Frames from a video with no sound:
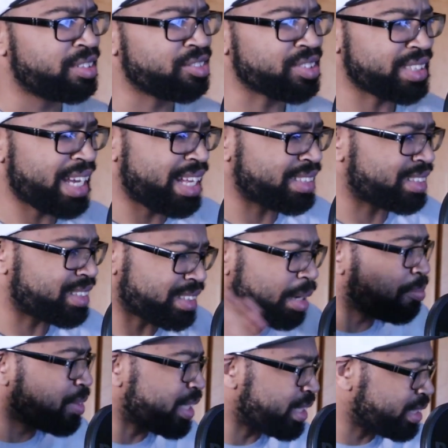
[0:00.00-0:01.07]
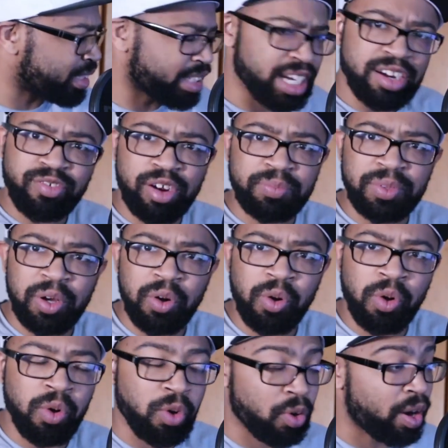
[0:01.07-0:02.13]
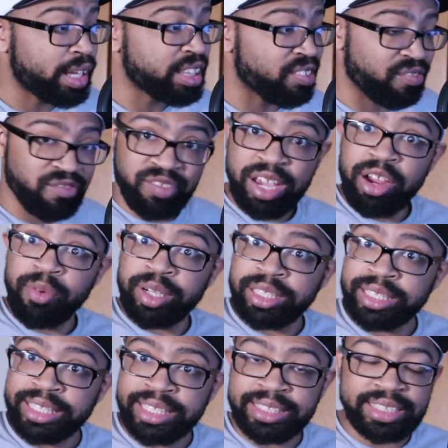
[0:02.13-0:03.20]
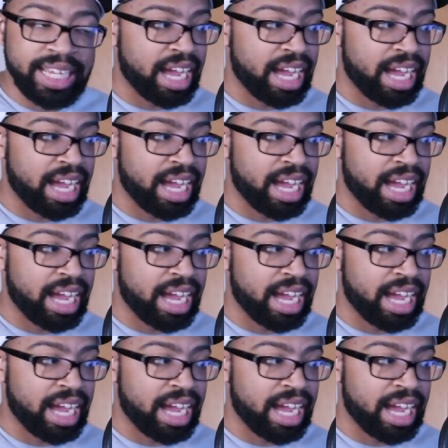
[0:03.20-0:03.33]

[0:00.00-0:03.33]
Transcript: just add something to cover up the hole, or at the very least,